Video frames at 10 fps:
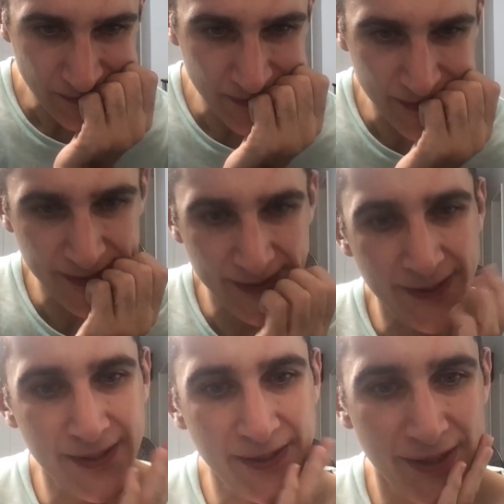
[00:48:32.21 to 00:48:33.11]

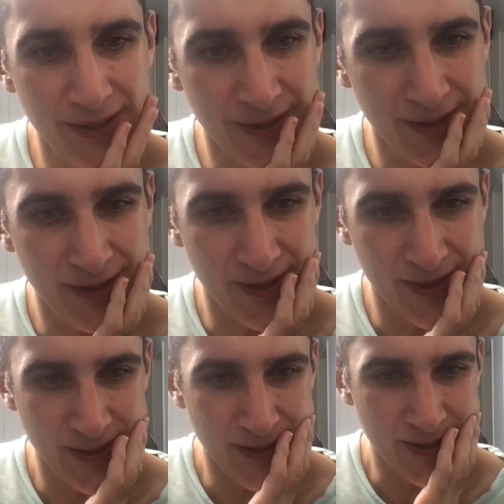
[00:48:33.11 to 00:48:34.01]

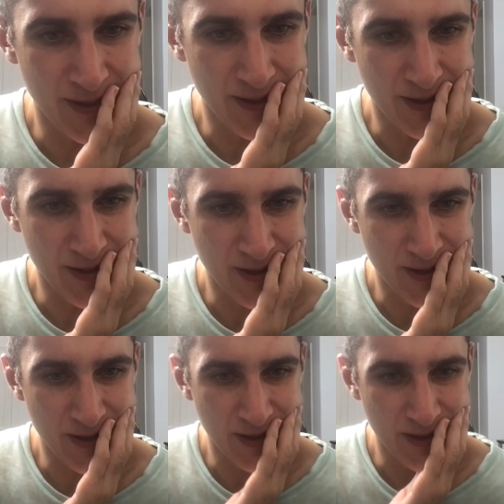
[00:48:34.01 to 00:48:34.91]

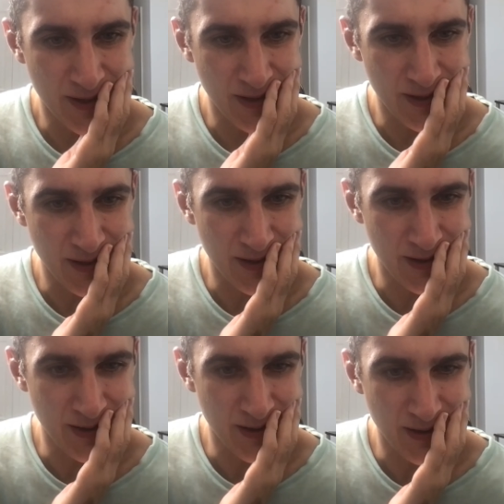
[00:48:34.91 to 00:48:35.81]

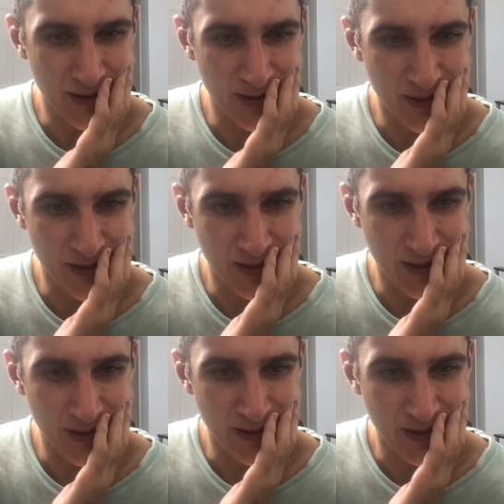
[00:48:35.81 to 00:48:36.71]

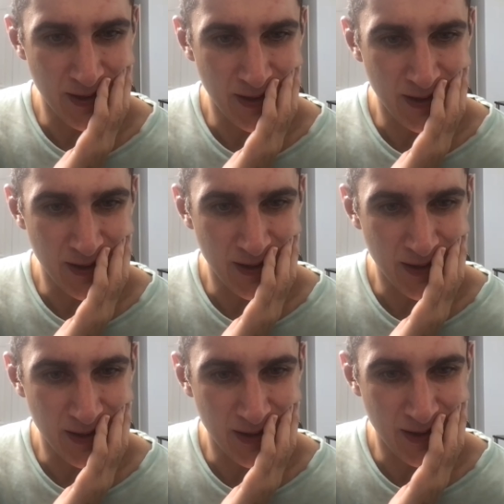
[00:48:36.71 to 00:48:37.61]

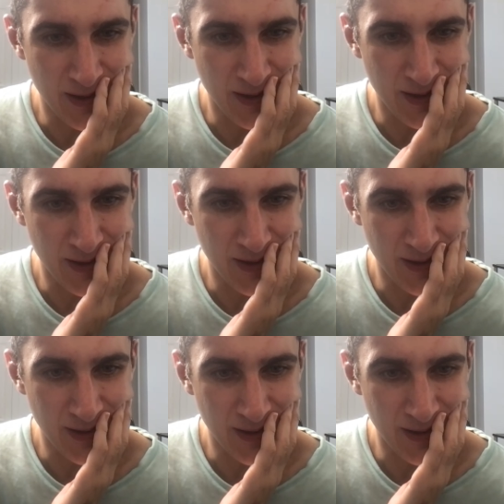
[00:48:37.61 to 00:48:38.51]

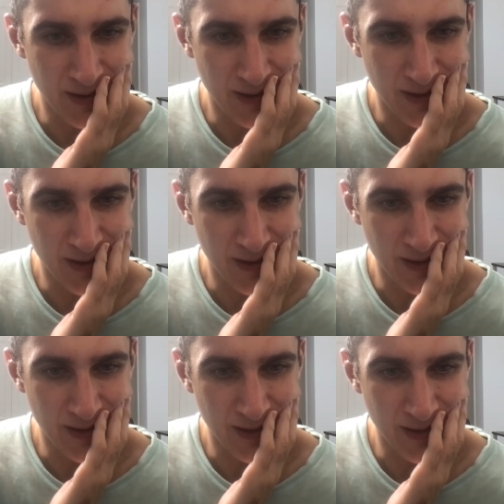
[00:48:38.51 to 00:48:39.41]

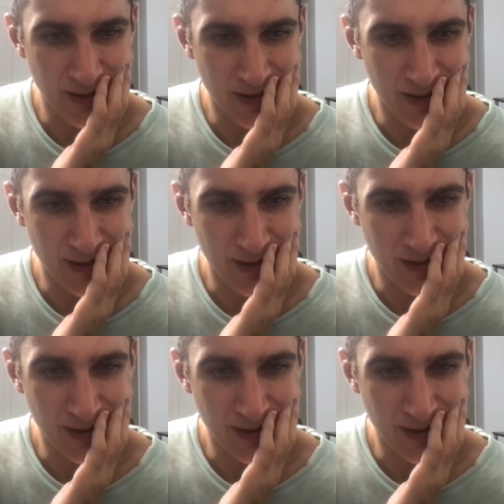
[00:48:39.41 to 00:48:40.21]
[no speech]